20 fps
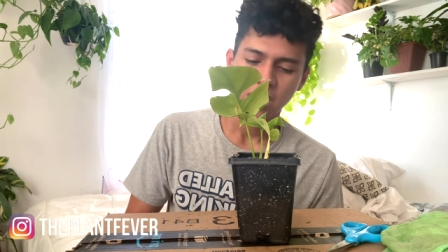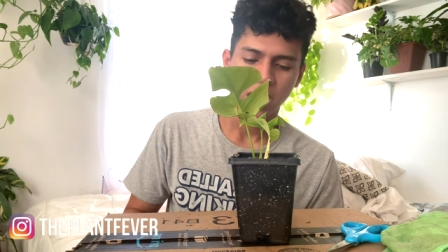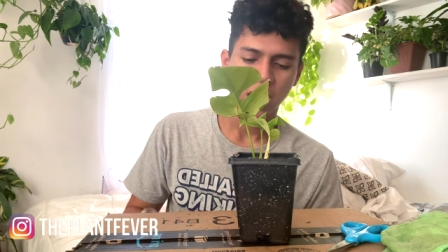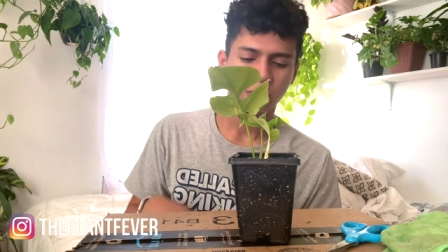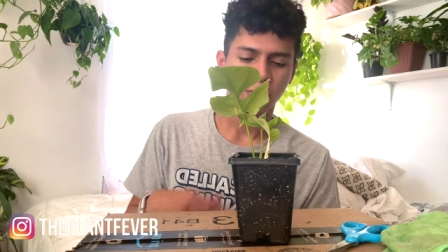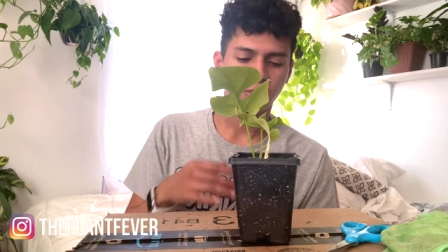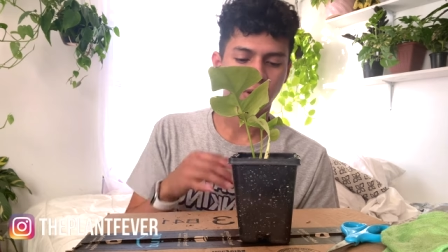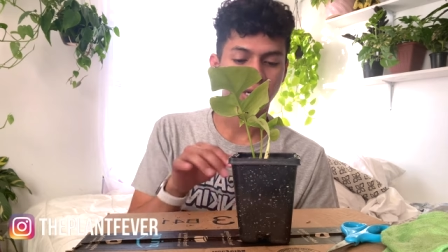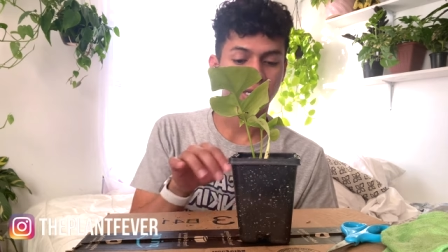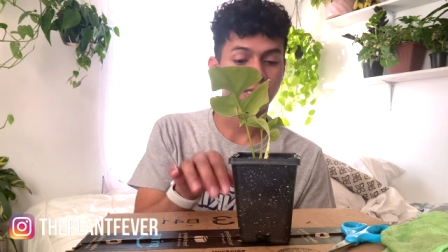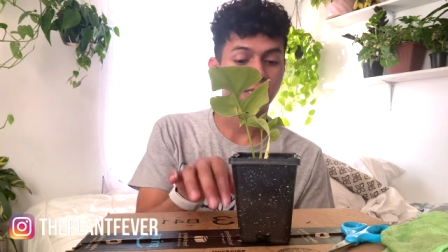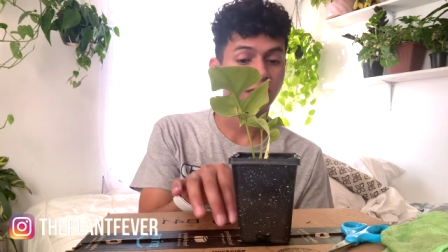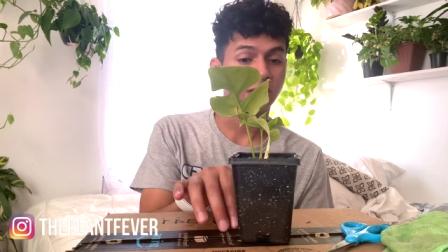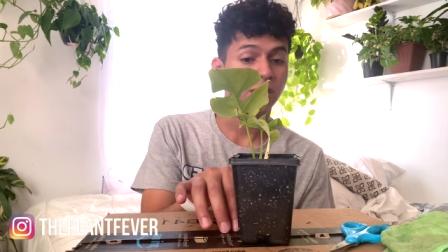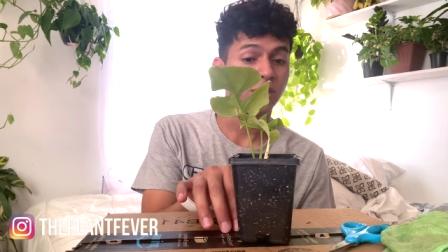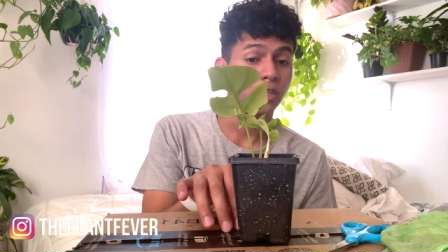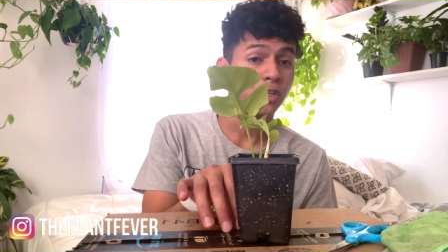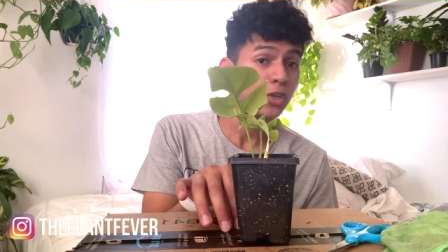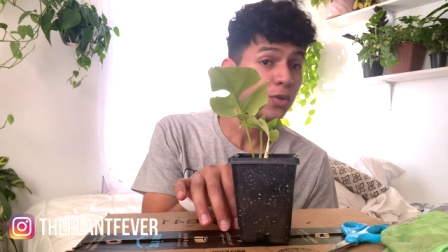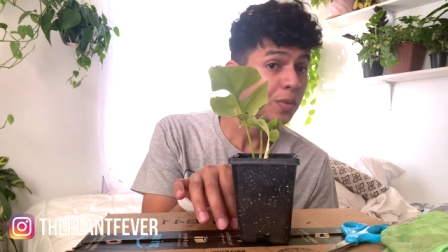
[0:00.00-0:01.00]
I probably said it
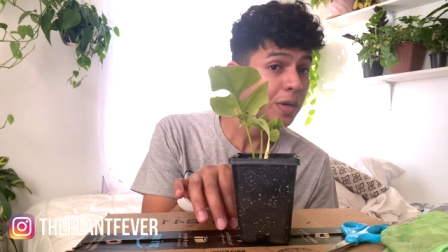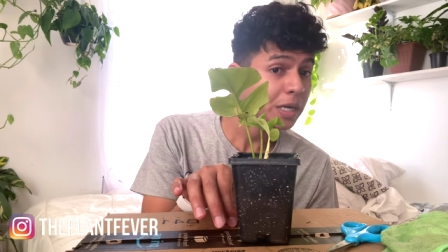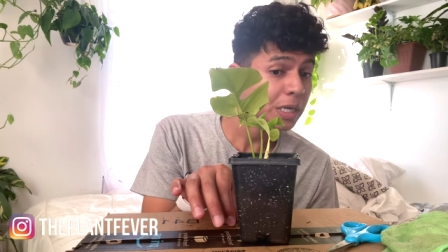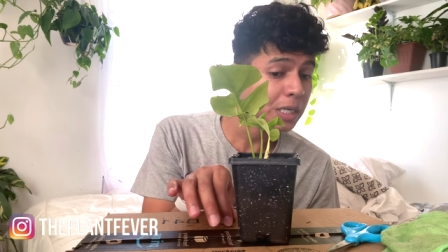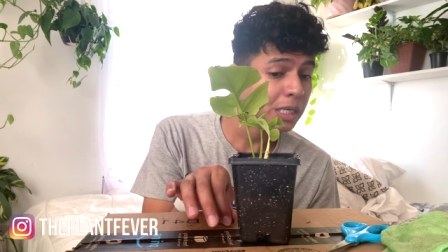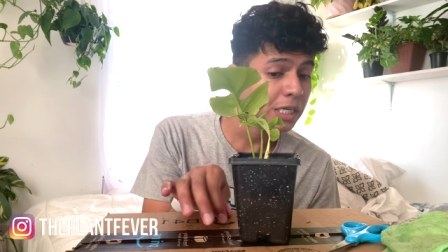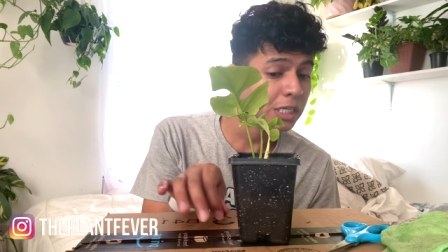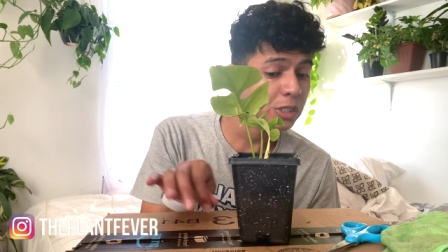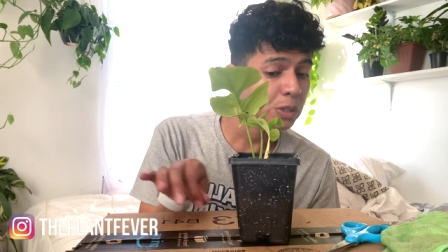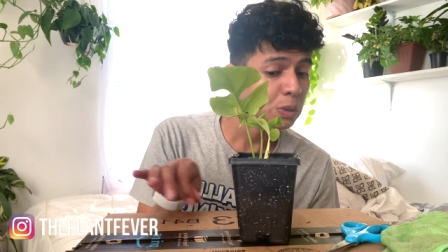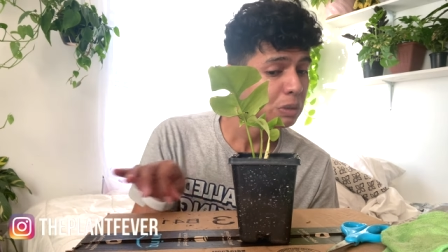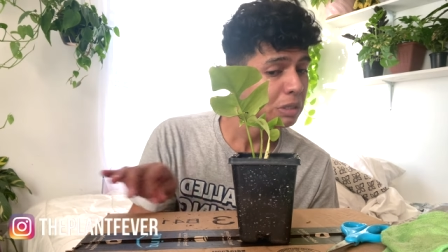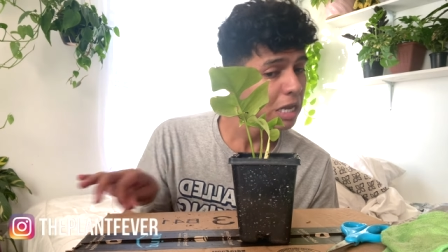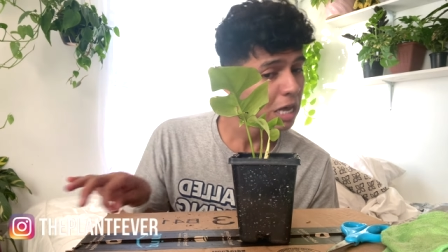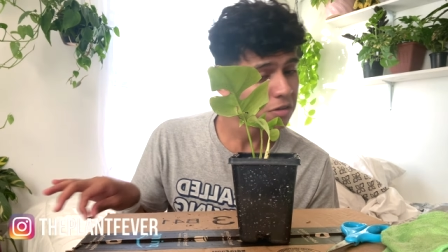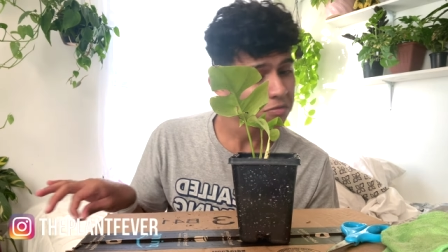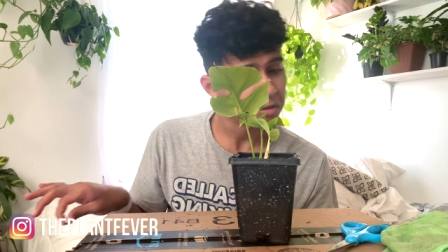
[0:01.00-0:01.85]
incorrectly, don't laugh